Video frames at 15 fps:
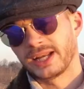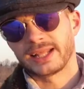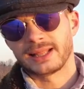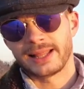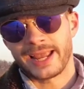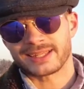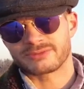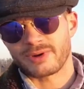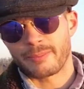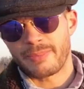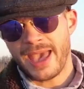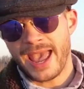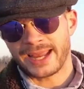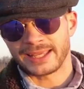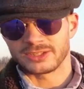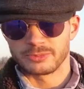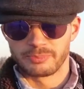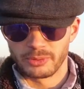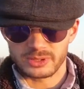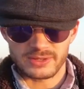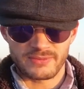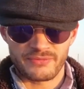little extra baggie to
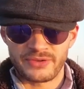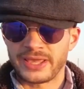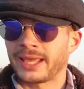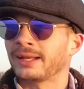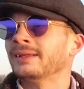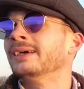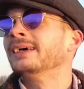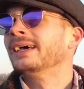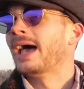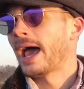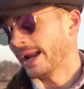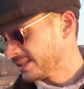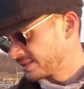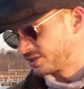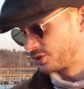put everything in, and it's a